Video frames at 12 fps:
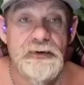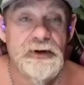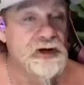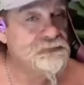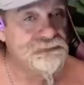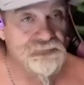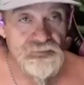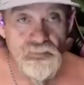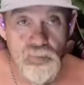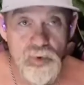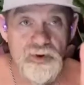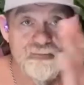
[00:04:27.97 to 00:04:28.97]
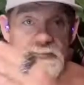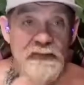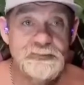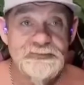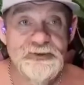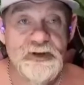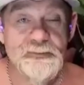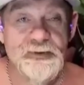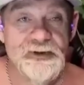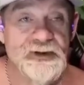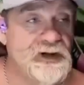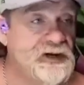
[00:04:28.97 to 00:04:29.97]
Every one of them was that
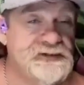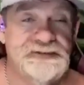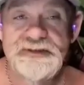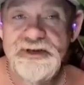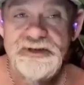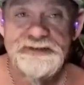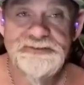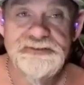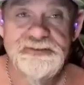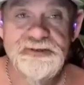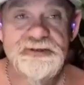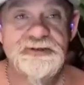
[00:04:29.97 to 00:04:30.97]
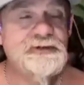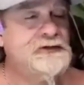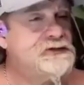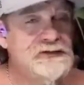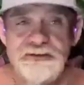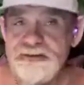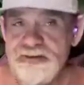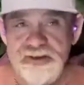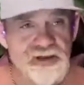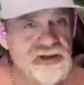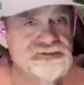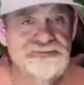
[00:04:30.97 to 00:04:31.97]
way. He had his guns in there,
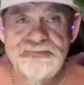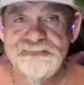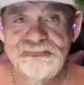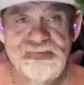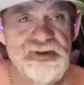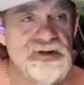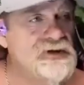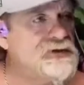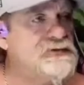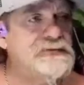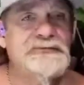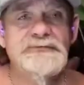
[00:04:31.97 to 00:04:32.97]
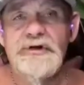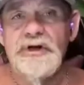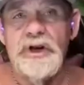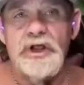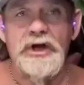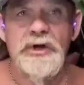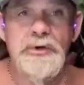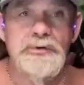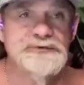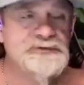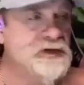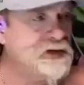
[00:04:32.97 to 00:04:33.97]
extra vehicle,
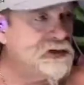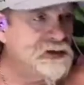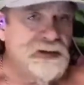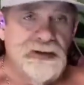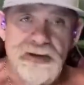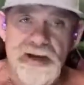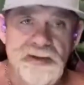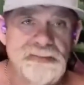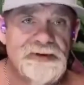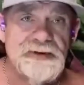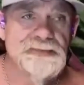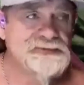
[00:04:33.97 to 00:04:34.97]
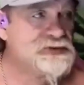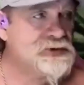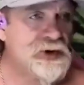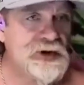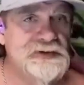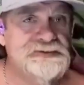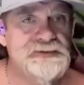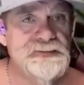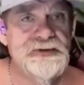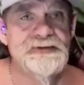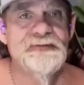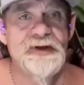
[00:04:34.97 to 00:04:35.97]
clothes. I mean, it was crazy, man.
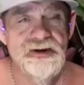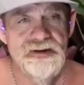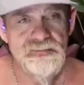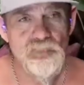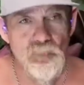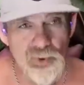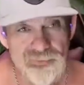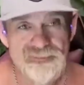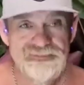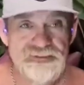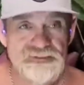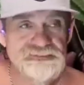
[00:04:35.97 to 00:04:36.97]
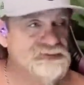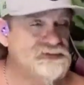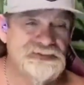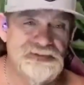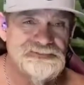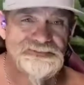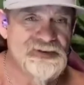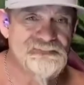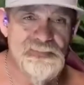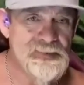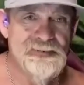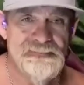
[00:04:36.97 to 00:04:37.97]
He even had women's clothes in there. Dude's never
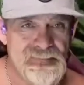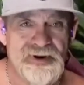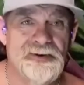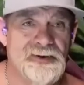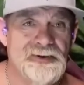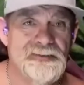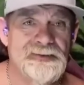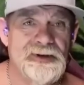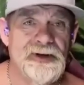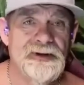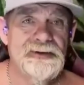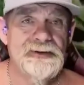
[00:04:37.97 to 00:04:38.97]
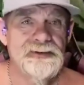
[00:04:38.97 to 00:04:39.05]
been married, okay?